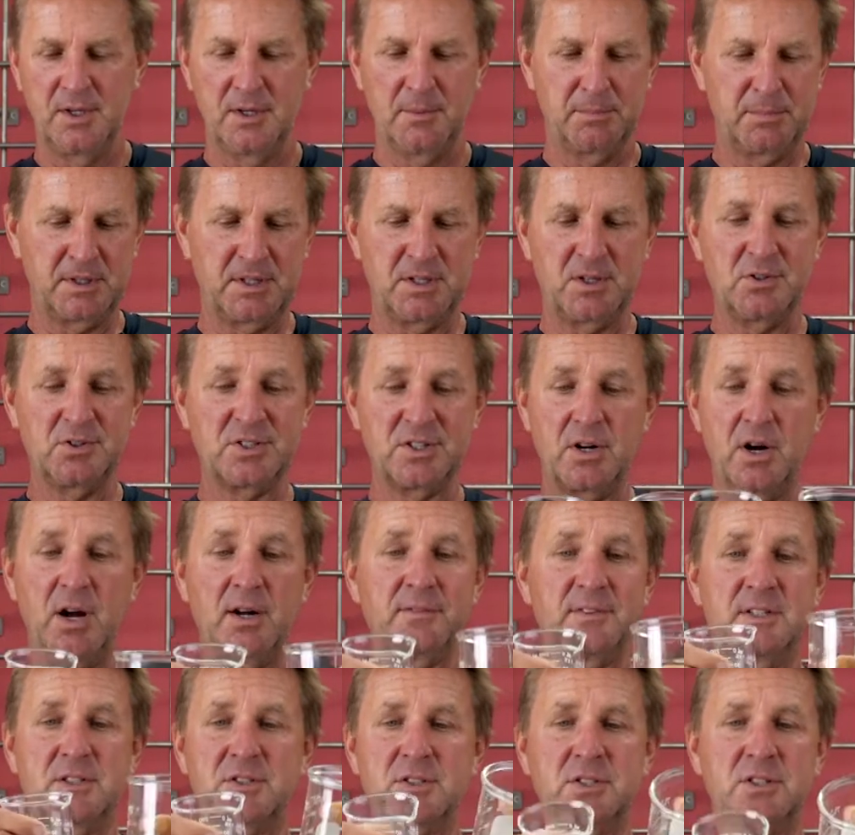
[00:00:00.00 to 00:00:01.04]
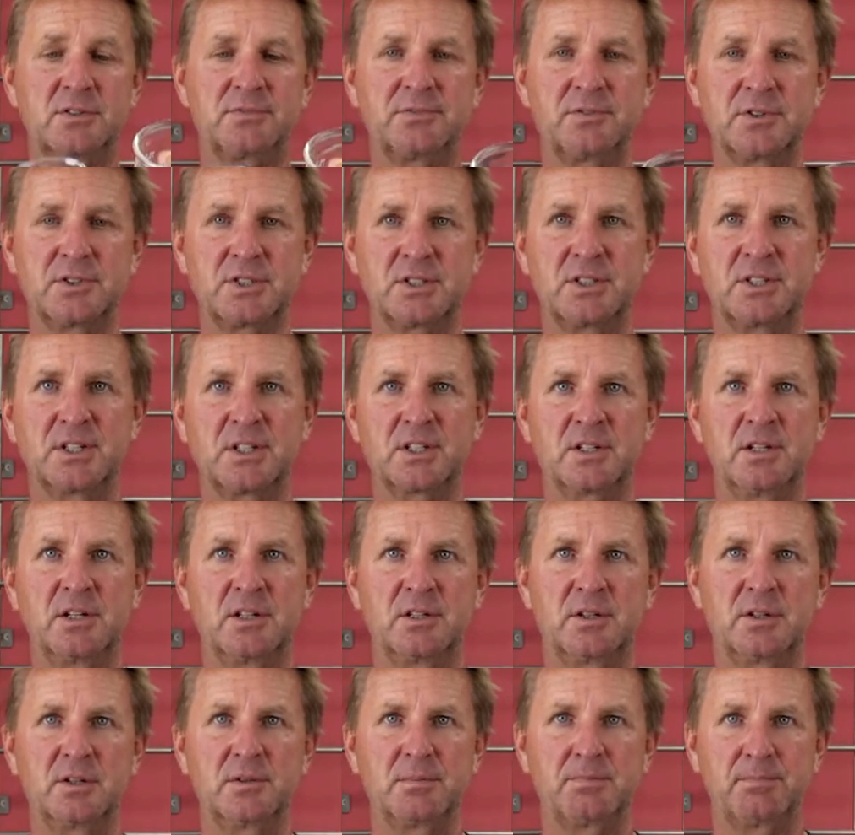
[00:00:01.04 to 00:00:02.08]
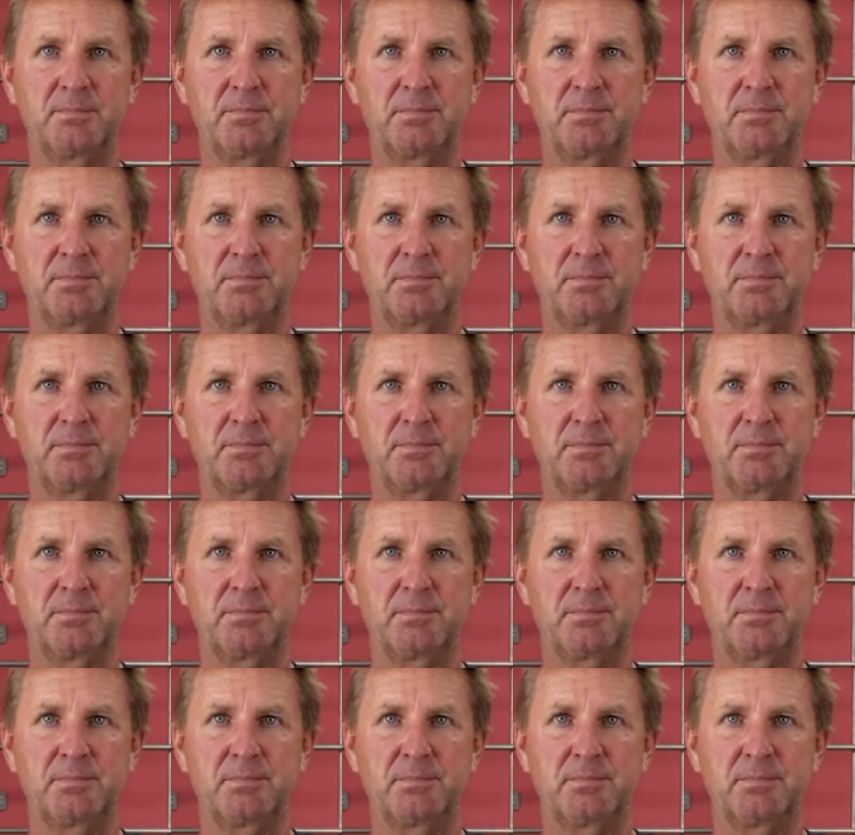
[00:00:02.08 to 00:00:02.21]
But there's an obvious difference in the color.